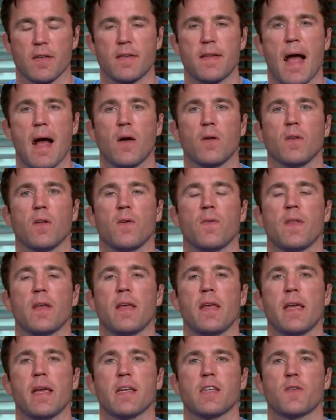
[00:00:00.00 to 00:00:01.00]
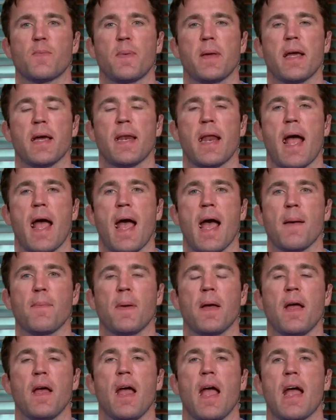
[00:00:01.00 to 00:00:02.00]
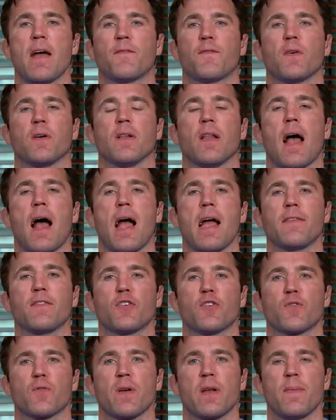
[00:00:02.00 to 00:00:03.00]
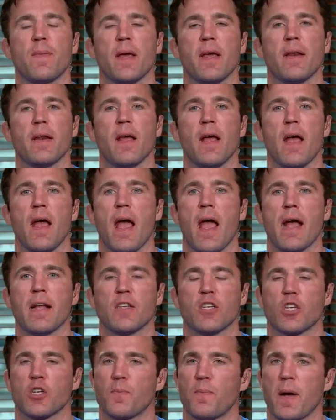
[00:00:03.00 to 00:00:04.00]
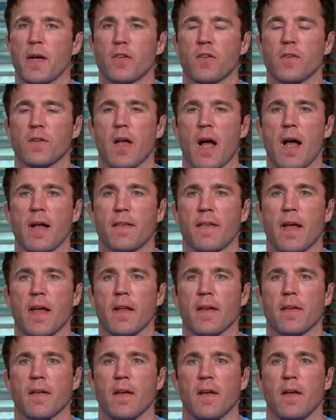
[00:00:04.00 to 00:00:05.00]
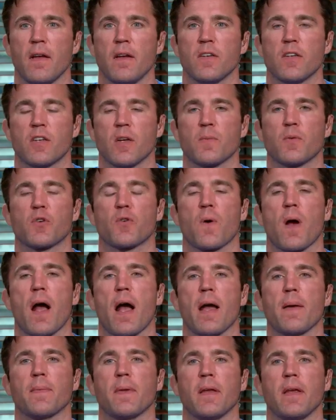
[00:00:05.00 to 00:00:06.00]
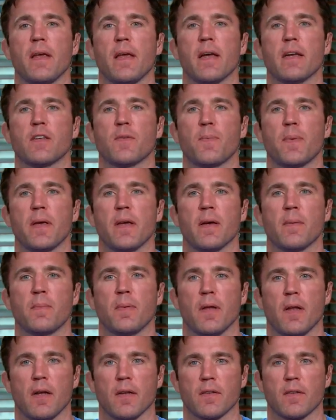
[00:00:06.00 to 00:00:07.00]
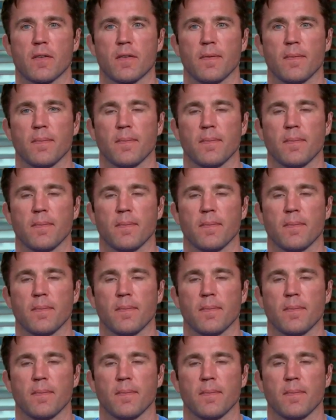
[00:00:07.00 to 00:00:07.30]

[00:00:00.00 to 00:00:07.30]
download the E S P N app, and for live streaming and special content, subscribe to E S P N Plus.